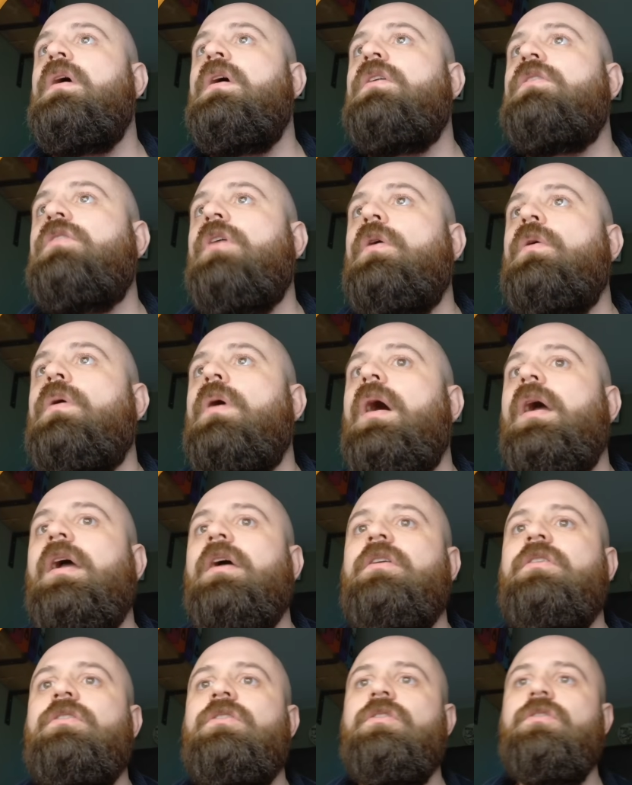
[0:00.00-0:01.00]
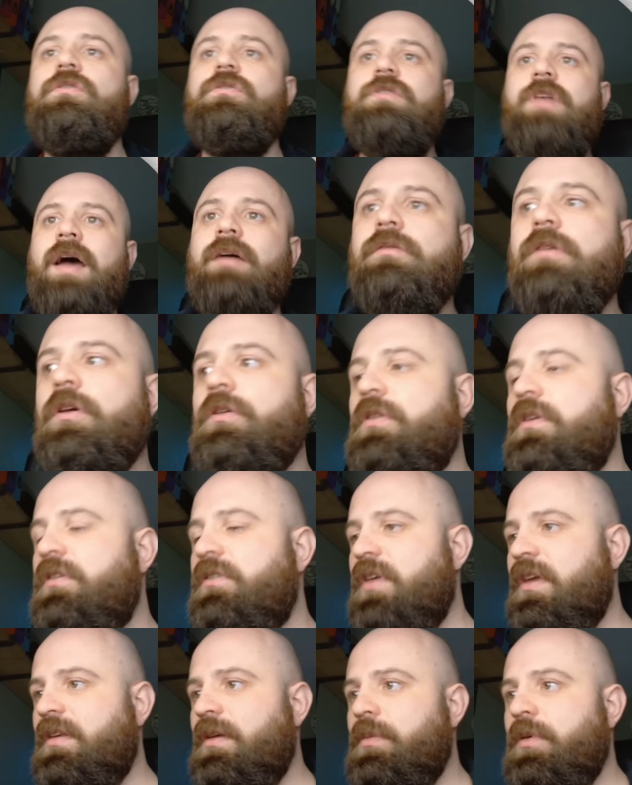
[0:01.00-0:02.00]
So I'm going to download this
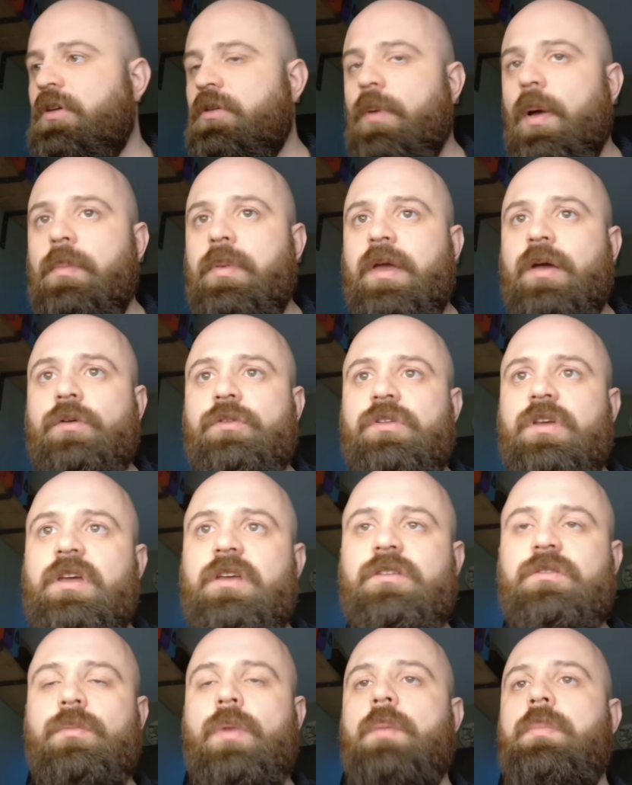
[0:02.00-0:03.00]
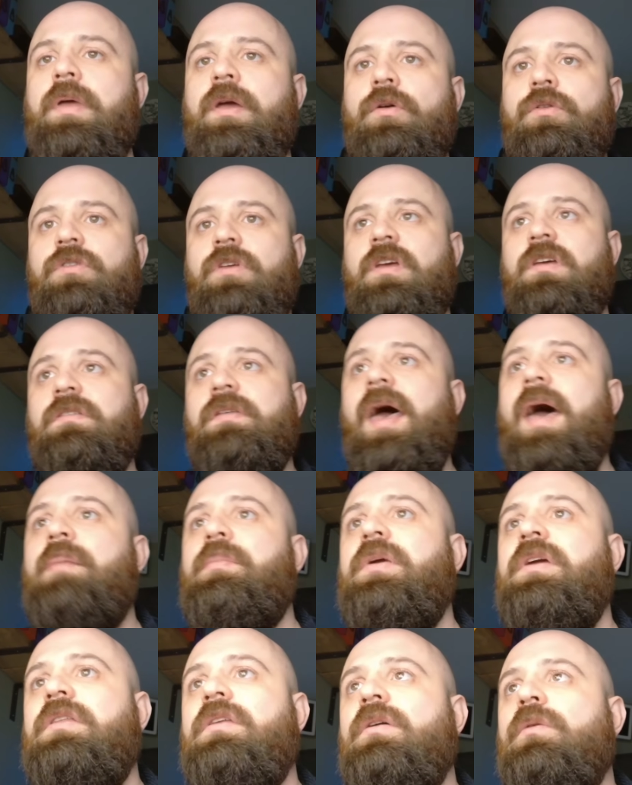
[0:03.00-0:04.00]
setup into my PLC, so my PLC is
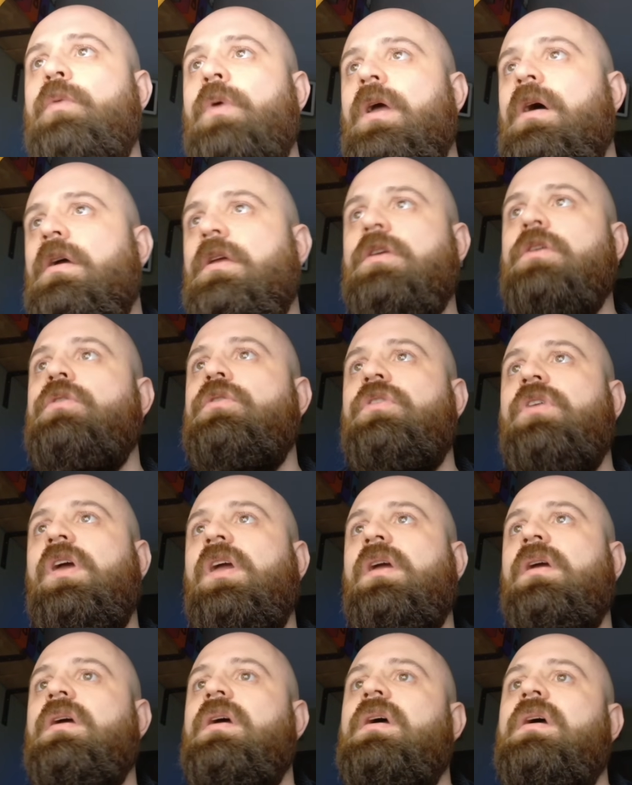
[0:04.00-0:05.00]
happy that we are using